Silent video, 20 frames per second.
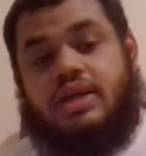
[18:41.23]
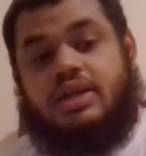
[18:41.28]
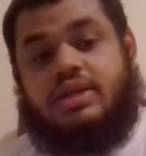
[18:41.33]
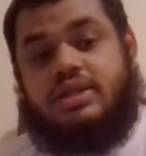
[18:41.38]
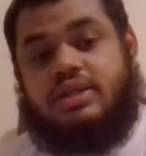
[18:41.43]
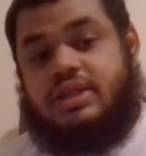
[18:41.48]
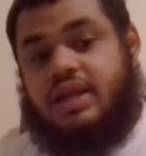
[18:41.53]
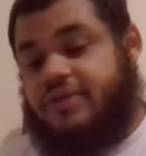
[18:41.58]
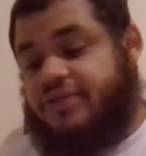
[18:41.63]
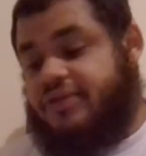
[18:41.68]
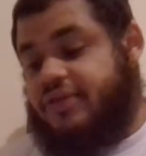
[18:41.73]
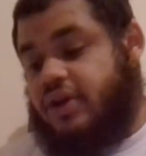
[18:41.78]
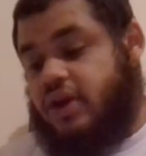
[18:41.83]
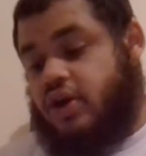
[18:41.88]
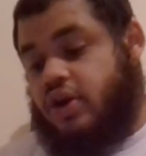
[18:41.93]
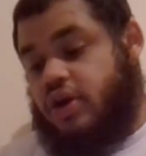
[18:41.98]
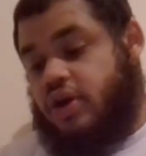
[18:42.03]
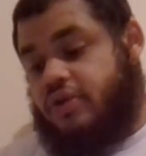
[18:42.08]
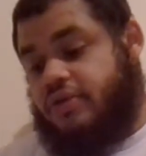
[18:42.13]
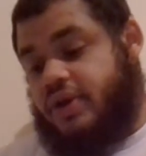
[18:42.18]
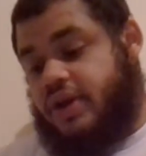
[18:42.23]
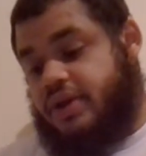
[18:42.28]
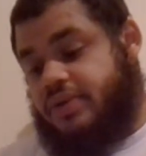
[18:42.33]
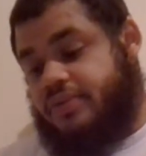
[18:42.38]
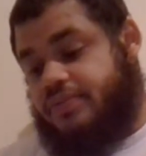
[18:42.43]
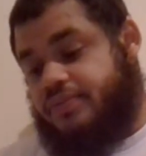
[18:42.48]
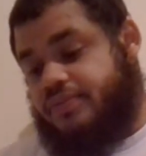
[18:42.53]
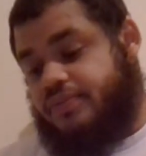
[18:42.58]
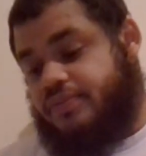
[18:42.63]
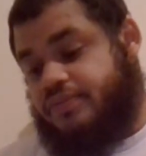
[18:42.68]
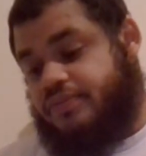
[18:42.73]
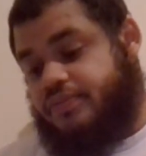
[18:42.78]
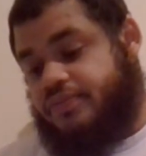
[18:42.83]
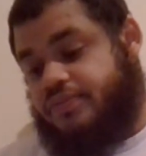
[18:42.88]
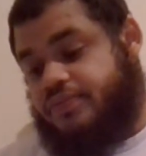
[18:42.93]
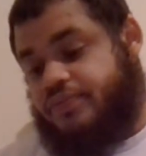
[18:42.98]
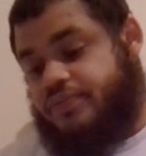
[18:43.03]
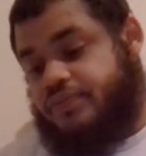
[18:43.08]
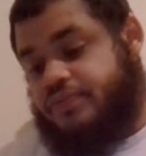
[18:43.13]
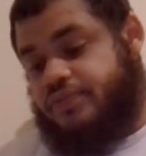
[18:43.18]
Stephen Curry
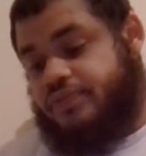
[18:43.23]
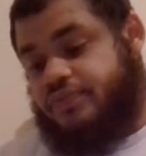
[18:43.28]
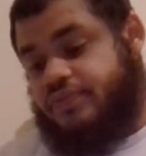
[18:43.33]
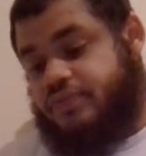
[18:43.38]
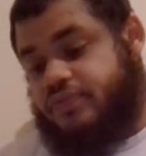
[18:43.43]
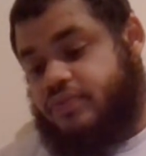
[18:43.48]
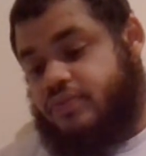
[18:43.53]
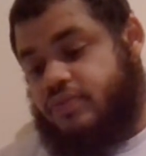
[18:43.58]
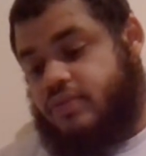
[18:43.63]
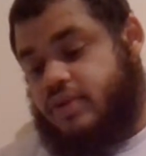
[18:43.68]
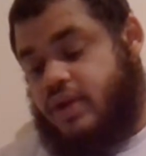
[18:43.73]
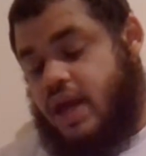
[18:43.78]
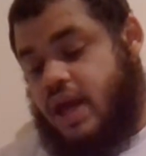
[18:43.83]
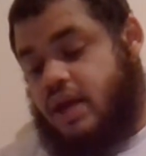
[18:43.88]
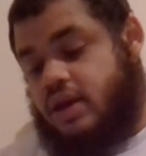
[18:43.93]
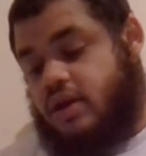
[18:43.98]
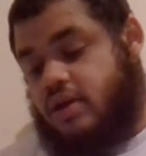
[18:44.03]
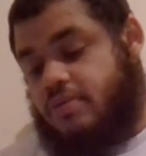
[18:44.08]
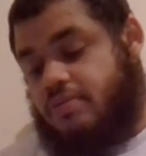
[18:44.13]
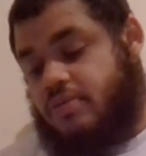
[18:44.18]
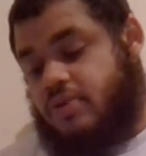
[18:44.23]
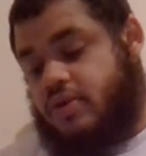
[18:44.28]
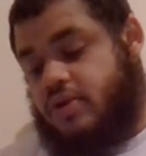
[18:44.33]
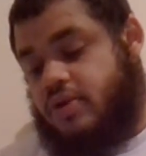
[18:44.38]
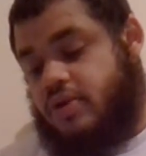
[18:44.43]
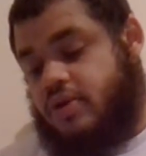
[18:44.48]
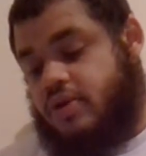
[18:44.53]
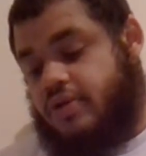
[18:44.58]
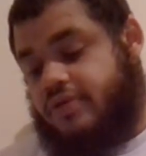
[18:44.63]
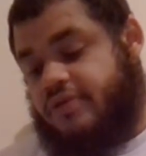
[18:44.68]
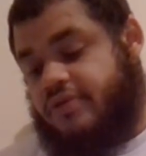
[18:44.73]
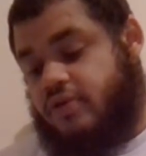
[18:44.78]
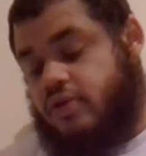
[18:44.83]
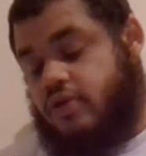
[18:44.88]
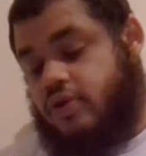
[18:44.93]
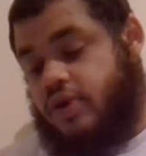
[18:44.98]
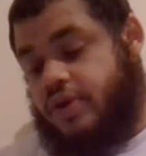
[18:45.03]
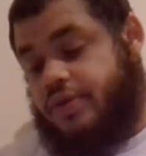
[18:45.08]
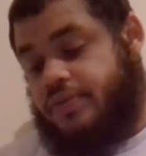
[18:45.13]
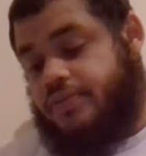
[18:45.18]
at number
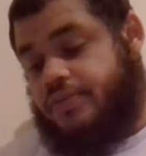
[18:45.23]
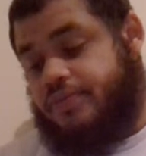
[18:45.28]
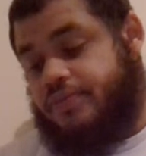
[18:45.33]
4.